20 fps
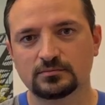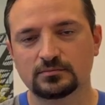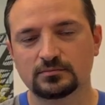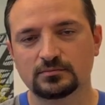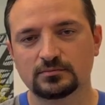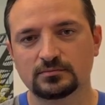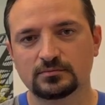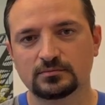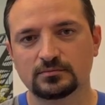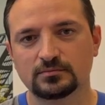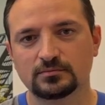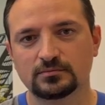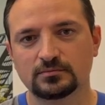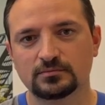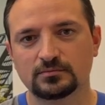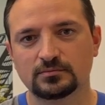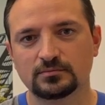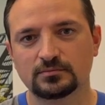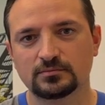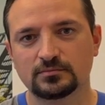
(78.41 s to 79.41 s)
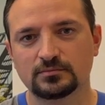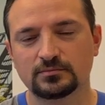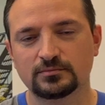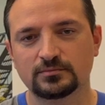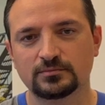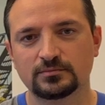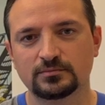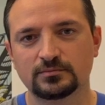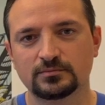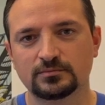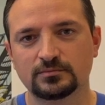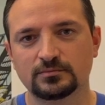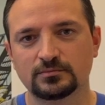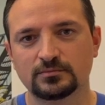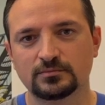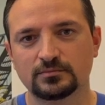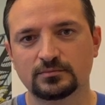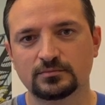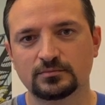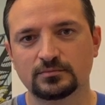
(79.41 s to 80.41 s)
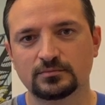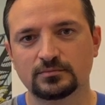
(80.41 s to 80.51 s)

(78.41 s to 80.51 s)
This person isn't speaking.